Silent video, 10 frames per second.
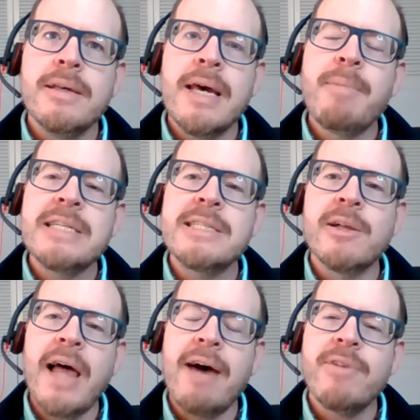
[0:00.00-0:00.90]
am I
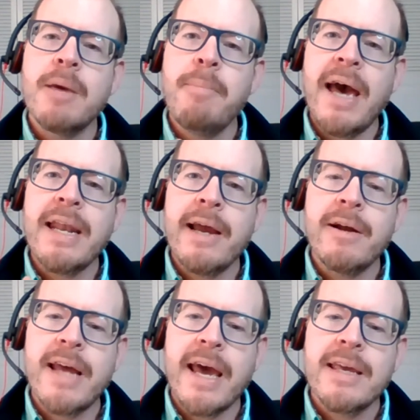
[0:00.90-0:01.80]
still having a bad
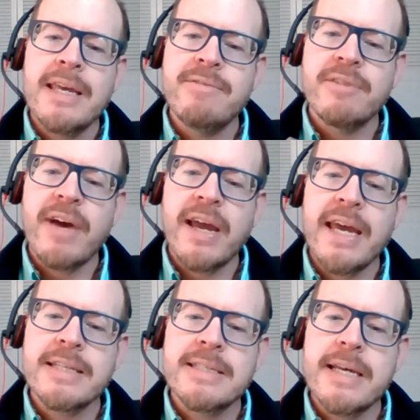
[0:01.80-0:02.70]
hair day, even if I
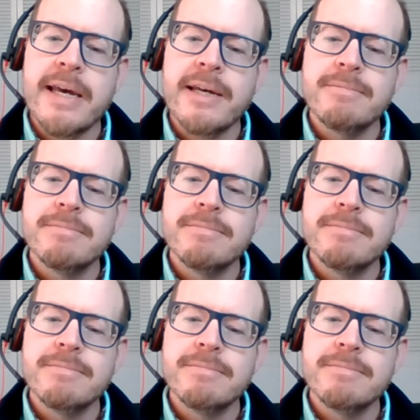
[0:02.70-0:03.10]
can't see it?